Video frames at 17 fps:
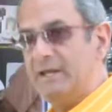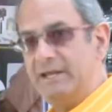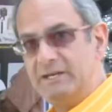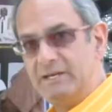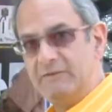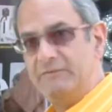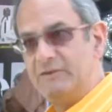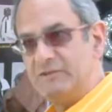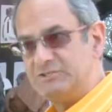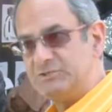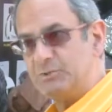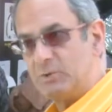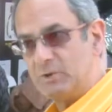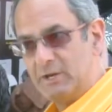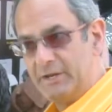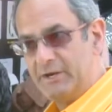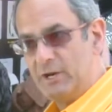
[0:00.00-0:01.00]

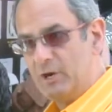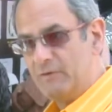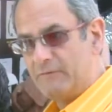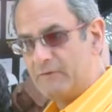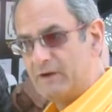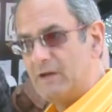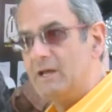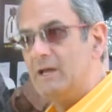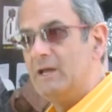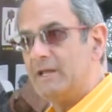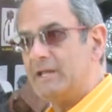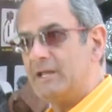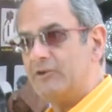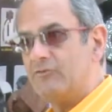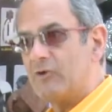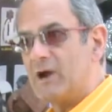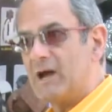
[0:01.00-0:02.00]
individual ANOVA
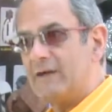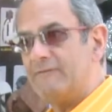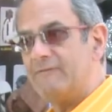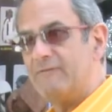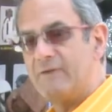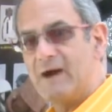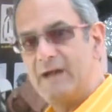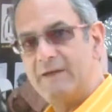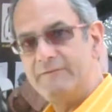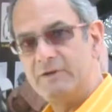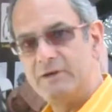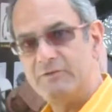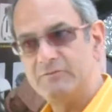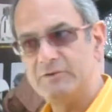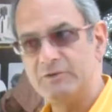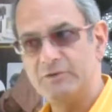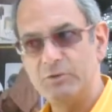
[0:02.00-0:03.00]
can drive
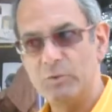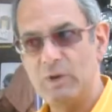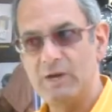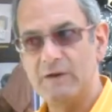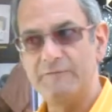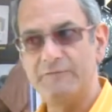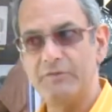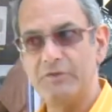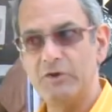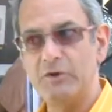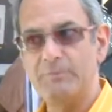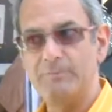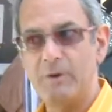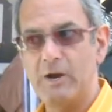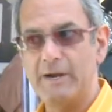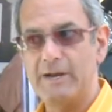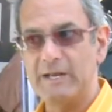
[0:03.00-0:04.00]
512
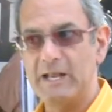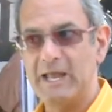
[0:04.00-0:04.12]
third-party